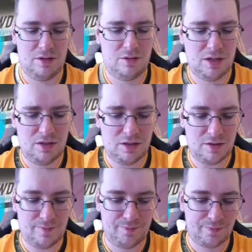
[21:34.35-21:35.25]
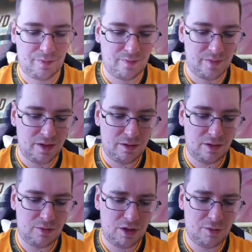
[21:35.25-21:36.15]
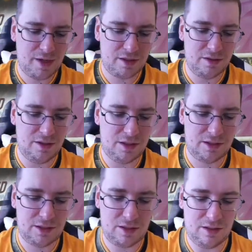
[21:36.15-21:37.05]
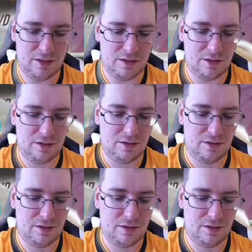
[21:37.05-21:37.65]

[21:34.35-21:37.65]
Okay. I want to go back to this card.